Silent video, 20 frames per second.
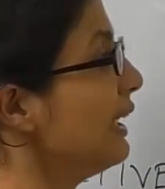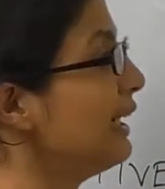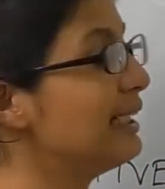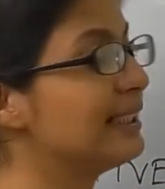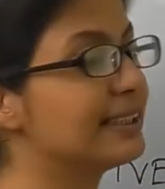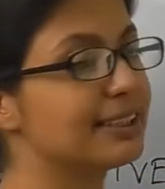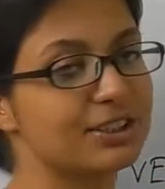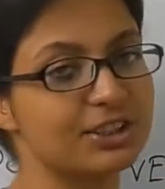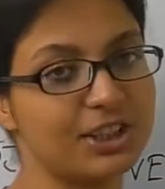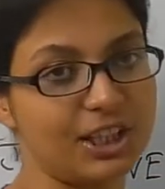
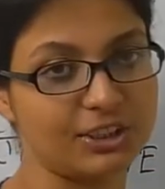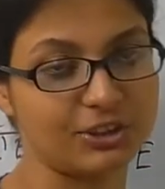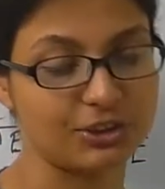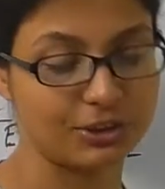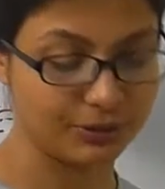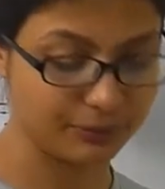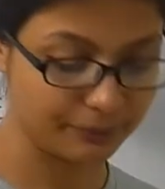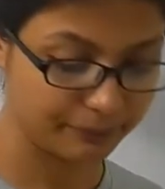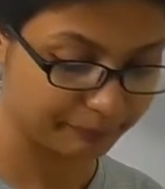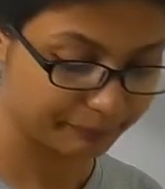
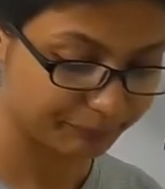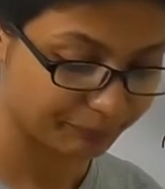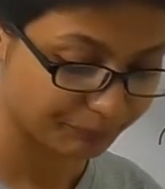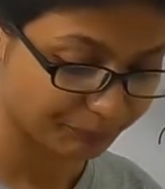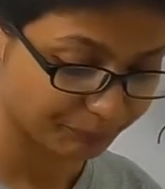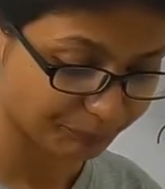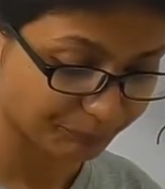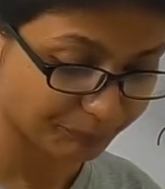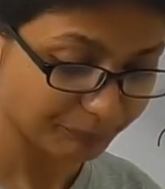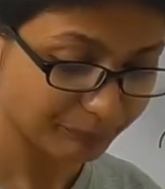interjection.
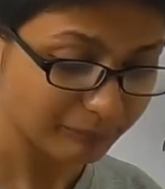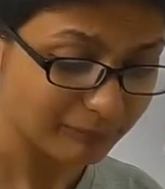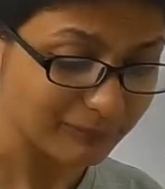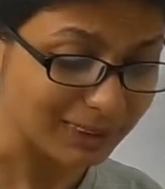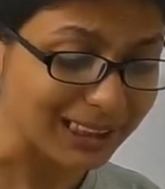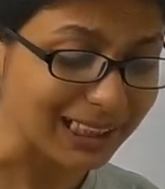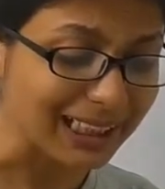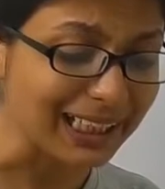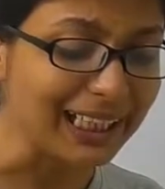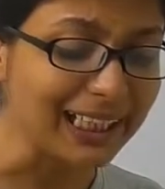
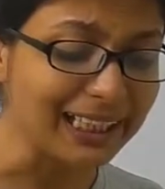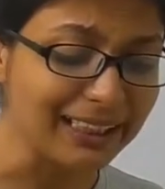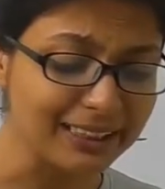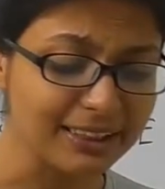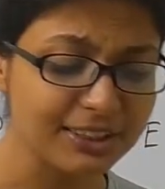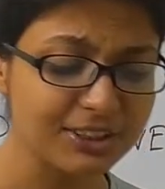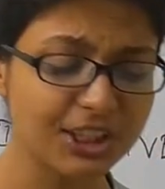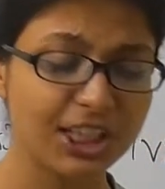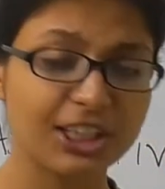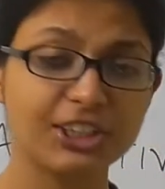
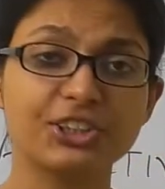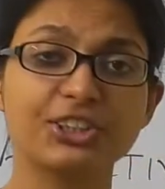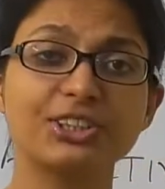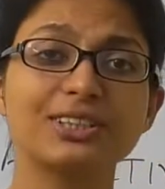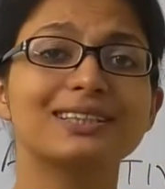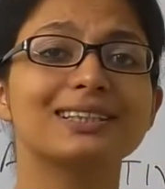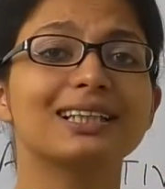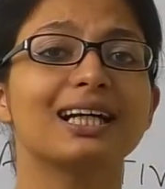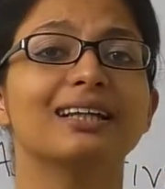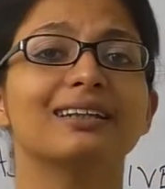
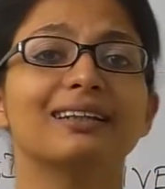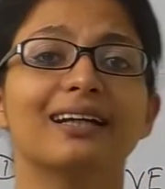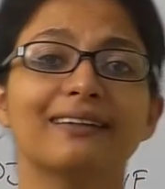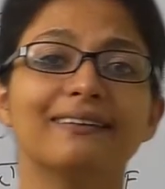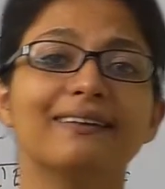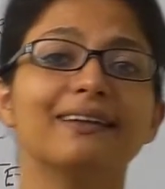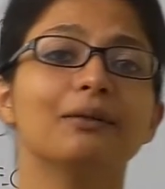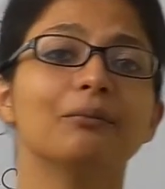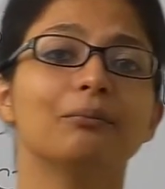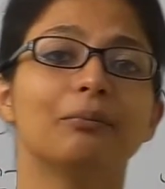Interjections are
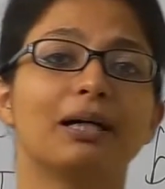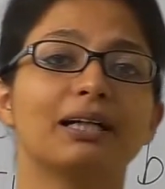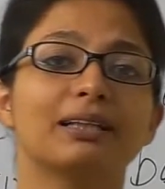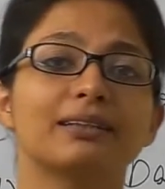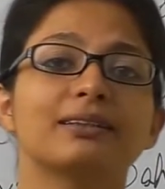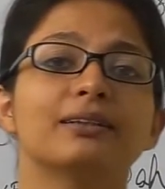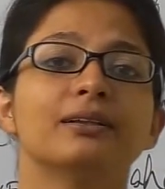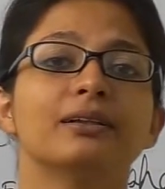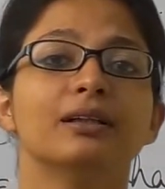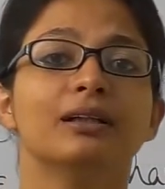nothing
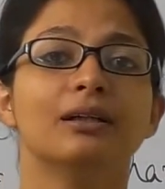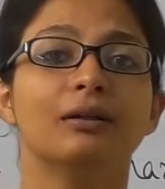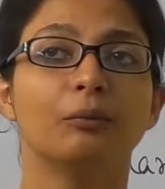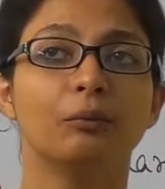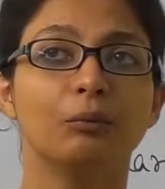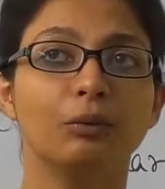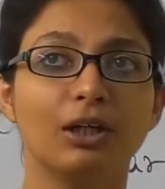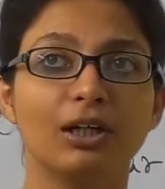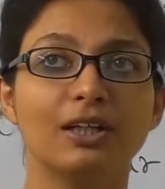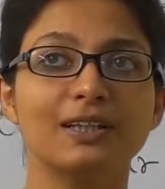but
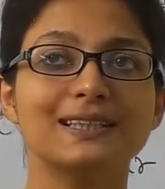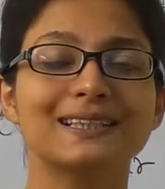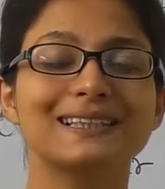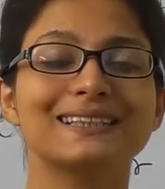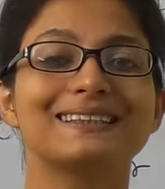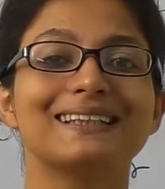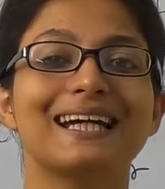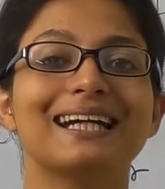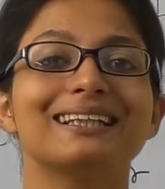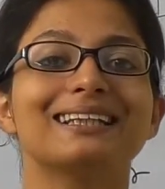
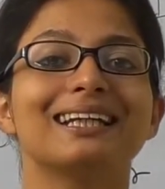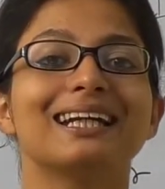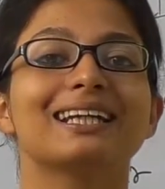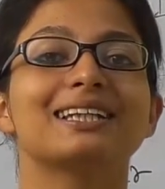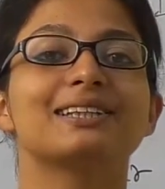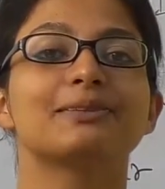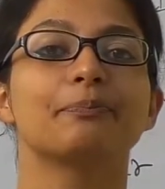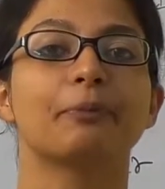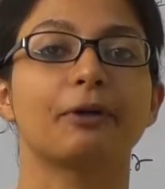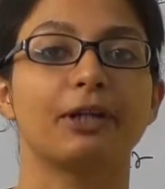words that
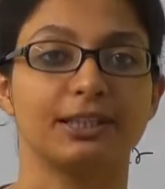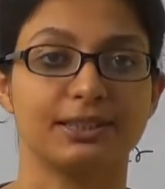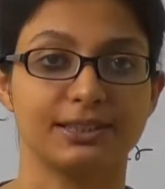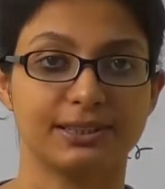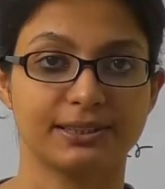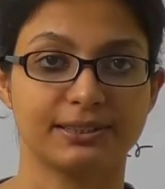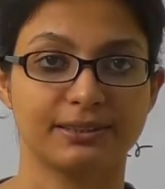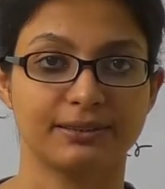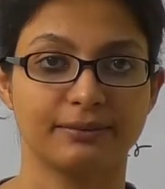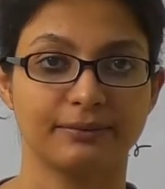
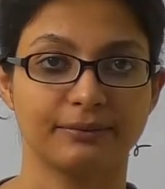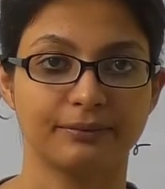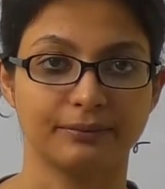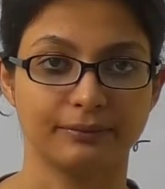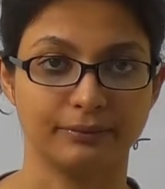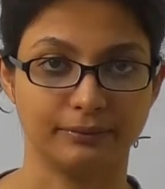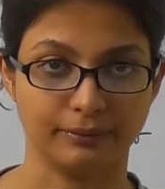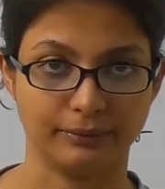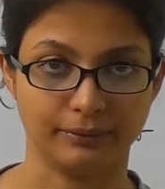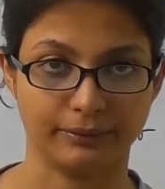express,
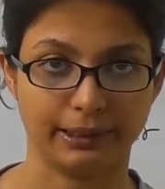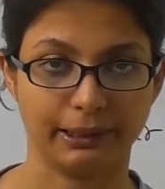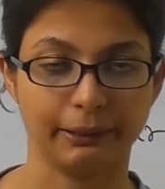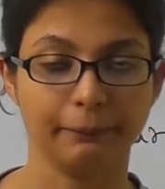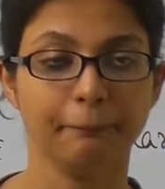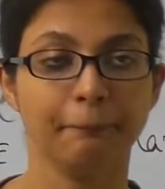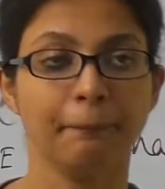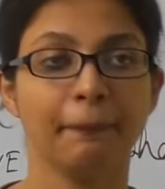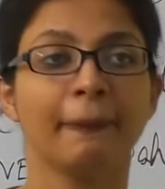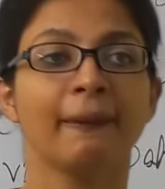
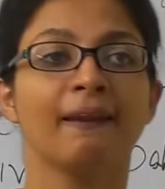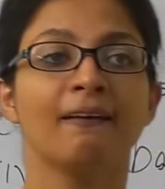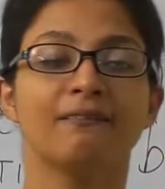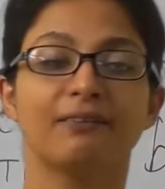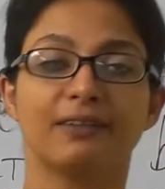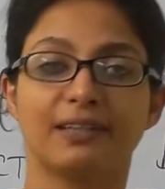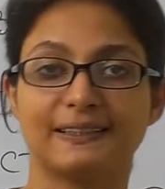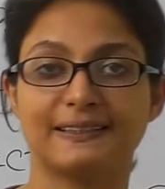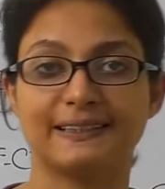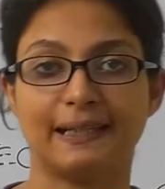okay.
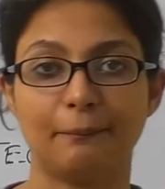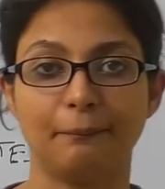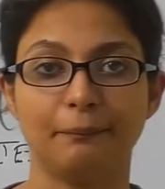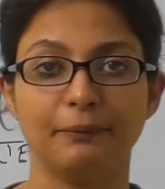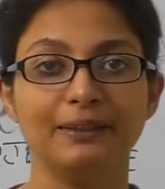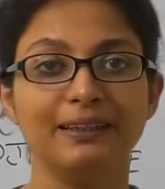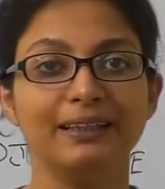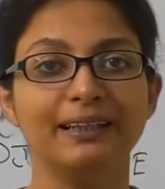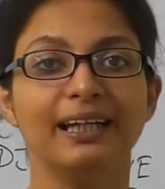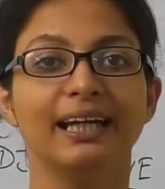For
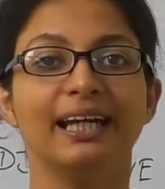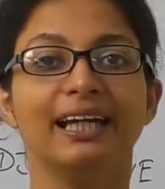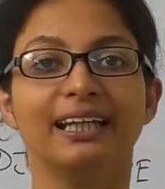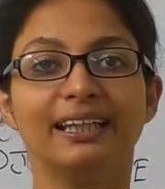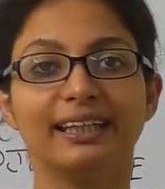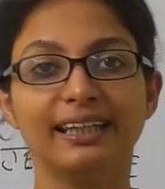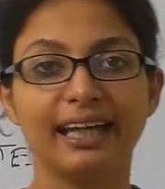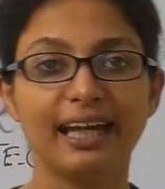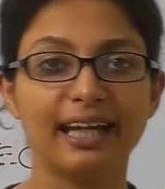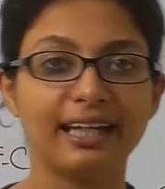example,
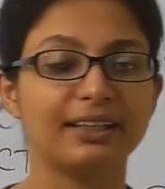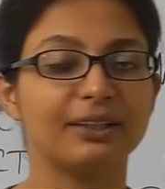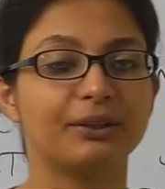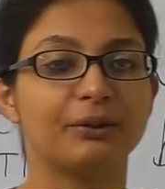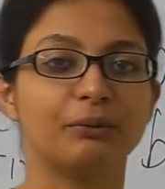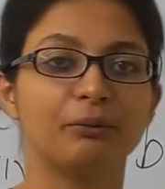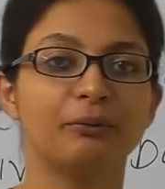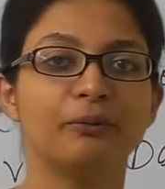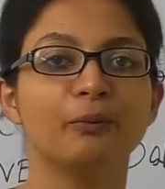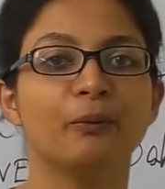
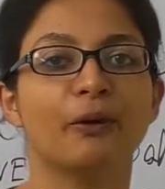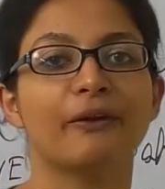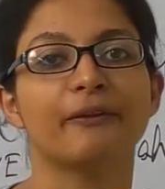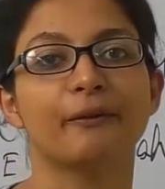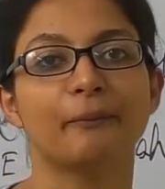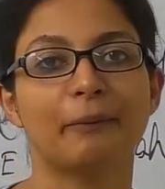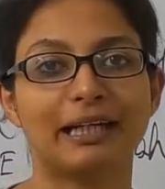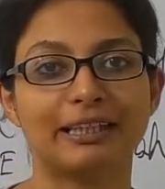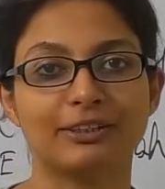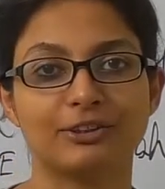yay, we won
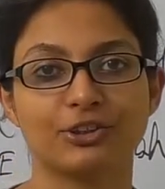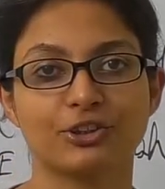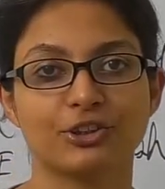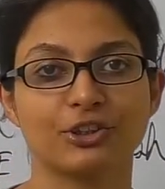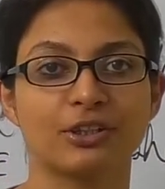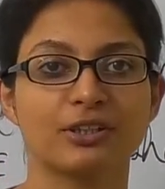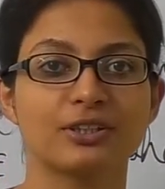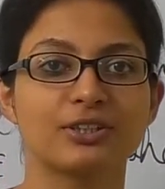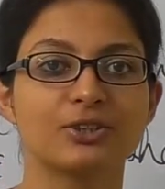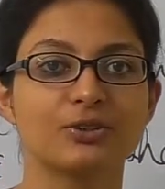the match.
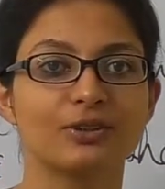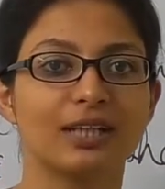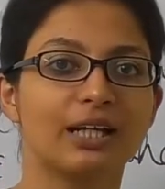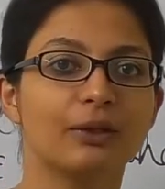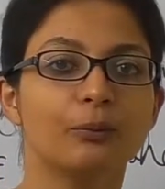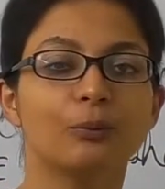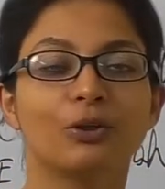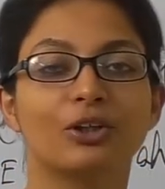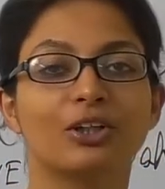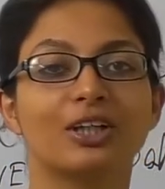So
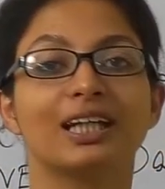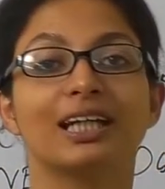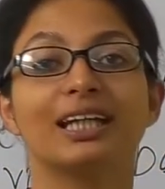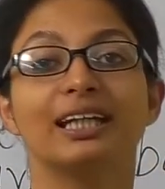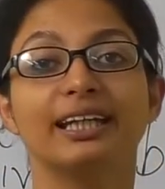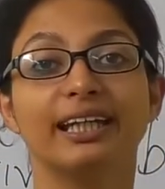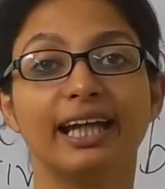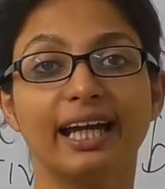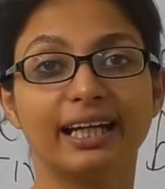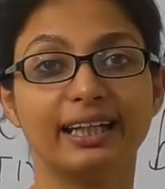that word
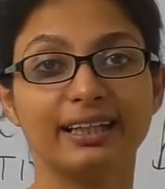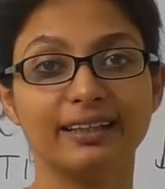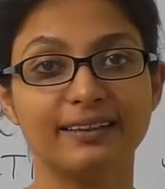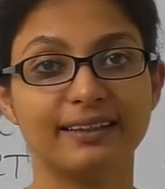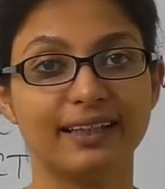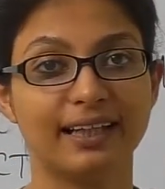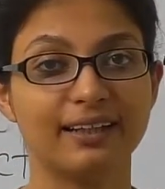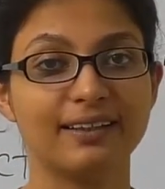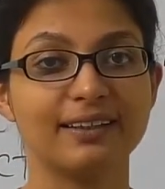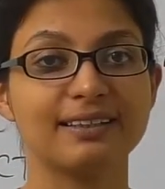yay
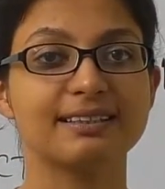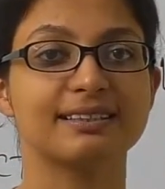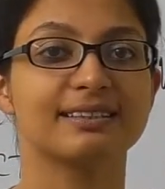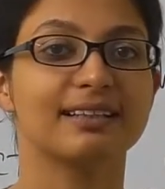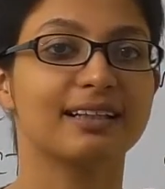there is